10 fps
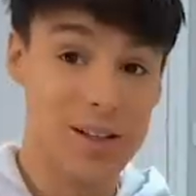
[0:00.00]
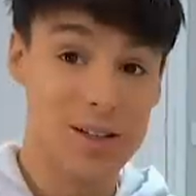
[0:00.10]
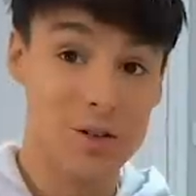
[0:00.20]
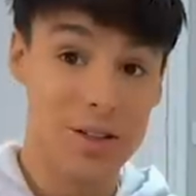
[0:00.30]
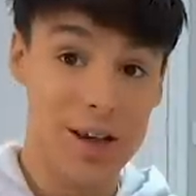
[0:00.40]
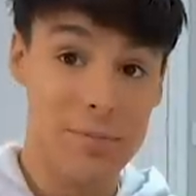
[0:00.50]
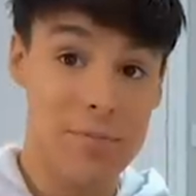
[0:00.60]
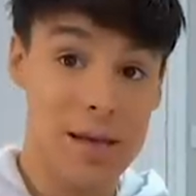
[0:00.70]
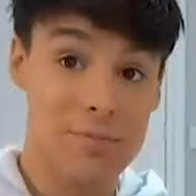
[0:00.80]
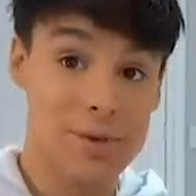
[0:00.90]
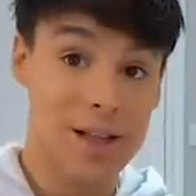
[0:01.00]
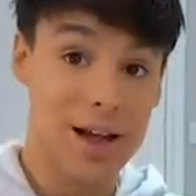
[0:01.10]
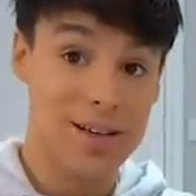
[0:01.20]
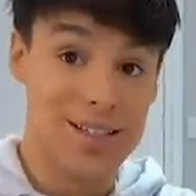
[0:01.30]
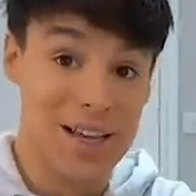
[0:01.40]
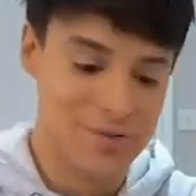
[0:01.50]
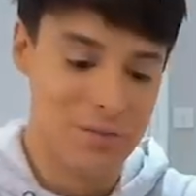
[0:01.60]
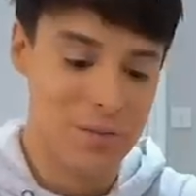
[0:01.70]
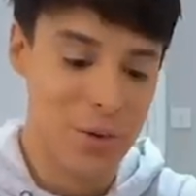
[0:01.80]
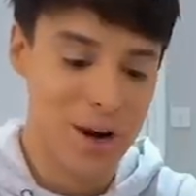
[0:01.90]
These look like meme glasses.
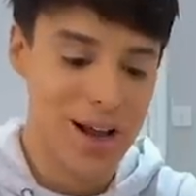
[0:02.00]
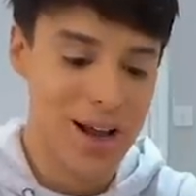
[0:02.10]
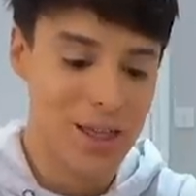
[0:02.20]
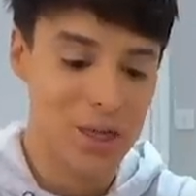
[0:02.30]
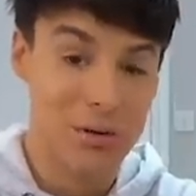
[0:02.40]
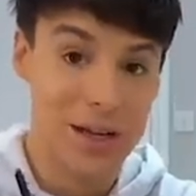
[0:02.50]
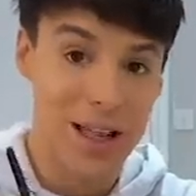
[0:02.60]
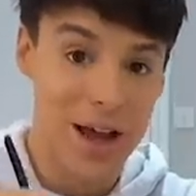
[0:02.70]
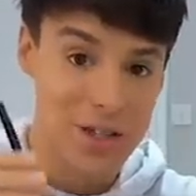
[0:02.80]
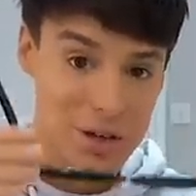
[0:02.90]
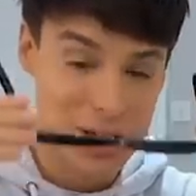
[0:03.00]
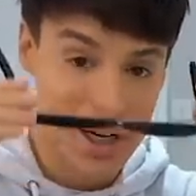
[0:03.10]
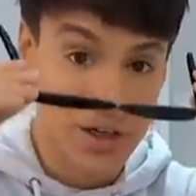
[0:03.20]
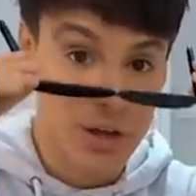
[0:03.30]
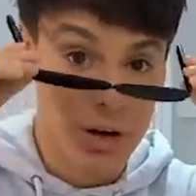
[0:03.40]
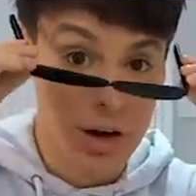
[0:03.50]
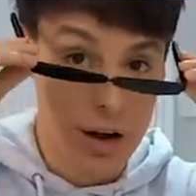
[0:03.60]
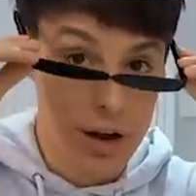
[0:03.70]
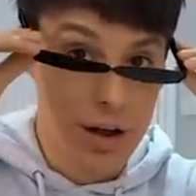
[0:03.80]
Me when I get 3 likes on TikTok.